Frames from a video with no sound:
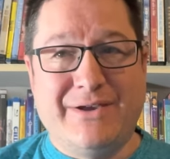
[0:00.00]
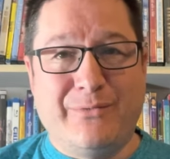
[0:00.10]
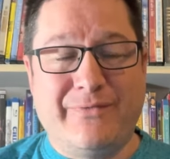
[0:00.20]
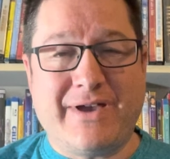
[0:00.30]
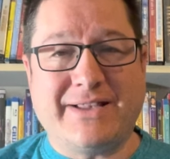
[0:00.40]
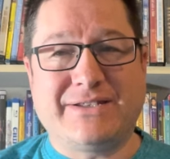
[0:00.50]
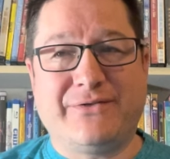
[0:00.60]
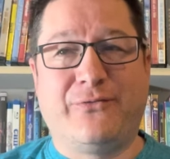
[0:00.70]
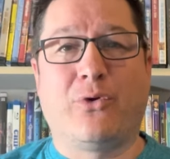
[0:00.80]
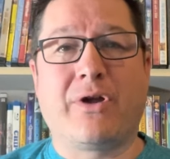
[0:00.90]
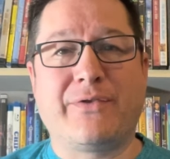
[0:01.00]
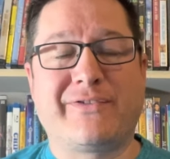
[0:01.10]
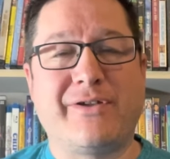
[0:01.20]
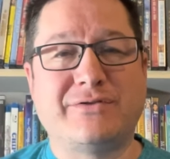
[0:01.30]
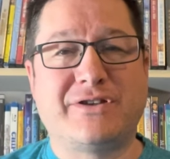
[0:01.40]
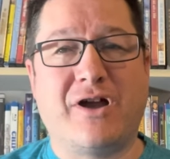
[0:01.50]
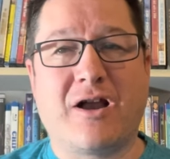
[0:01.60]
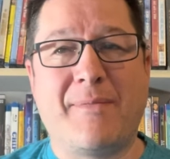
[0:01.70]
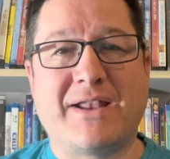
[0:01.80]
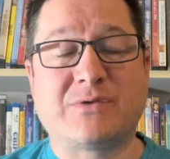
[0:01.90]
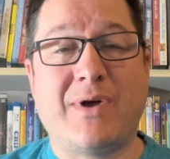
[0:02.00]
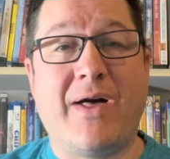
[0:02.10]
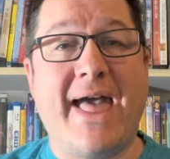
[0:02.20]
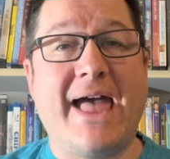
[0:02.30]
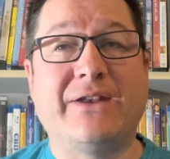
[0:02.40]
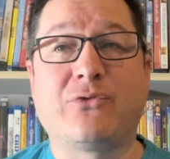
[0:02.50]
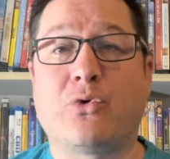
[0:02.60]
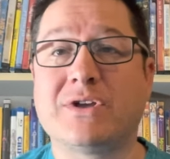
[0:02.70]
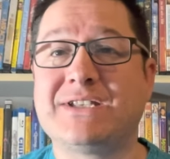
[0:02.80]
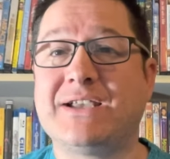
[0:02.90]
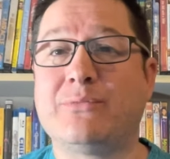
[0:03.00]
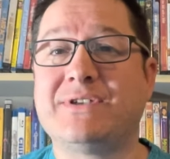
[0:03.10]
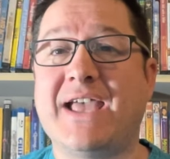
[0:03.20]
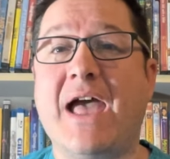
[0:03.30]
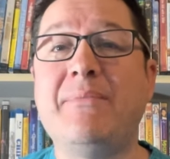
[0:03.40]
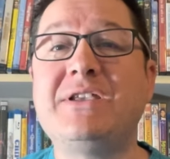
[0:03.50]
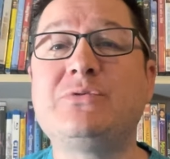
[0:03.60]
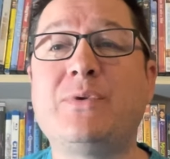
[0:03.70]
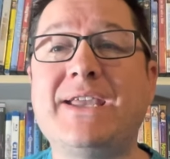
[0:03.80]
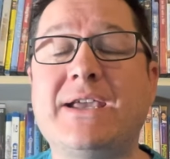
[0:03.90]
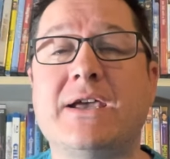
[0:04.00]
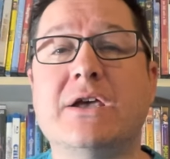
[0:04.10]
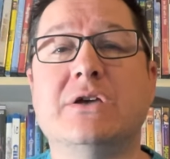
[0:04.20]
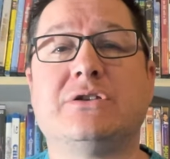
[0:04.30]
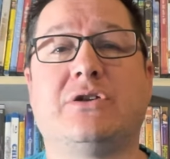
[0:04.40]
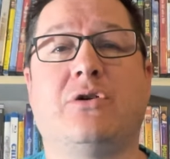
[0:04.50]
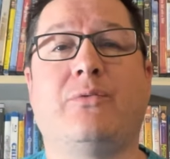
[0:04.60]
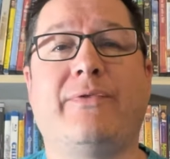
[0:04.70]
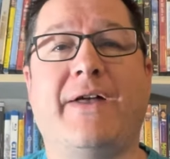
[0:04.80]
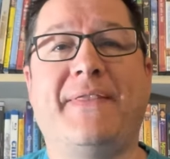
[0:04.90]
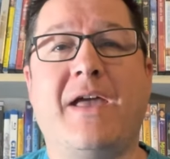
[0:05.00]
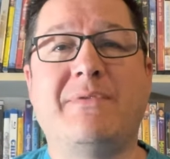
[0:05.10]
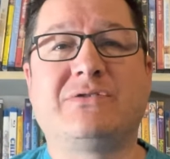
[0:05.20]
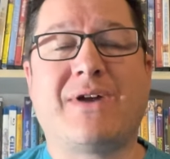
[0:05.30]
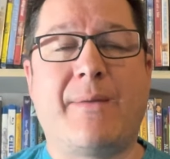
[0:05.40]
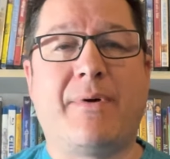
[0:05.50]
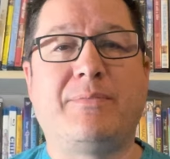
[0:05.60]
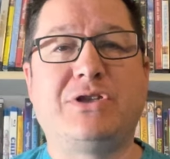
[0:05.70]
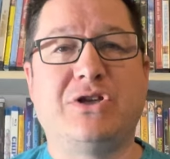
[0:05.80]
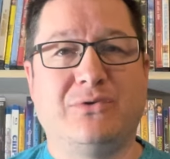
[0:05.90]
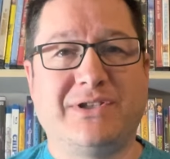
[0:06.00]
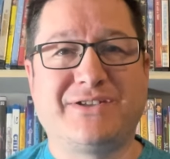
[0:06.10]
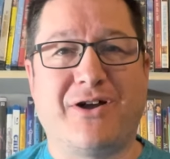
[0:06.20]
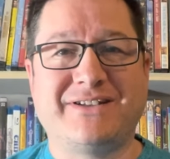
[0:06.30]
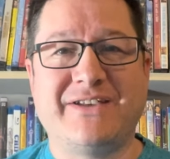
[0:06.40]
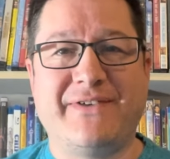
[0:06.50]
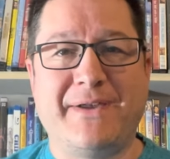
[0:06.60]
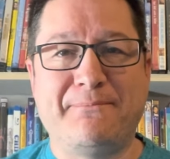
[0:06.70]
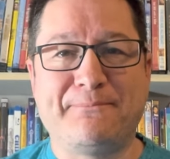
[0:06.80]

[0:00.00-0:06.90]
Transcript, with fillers: We've got uh, four other shows to talk about as well. And, of course, it was Emmys week, so we've got the Emmys wrap-up, too. Let's talk TV.